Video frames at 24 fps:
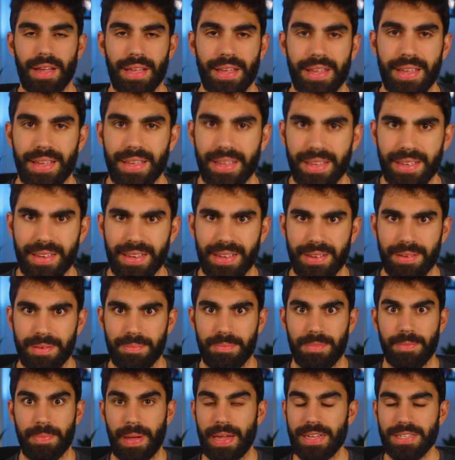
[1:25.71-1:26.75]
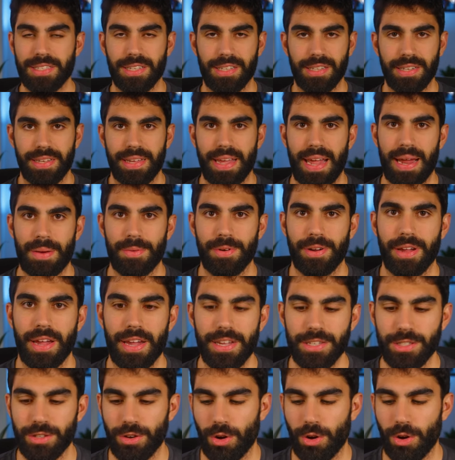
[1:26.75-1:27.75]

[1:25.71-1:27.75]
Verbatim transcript: like, basically camera case.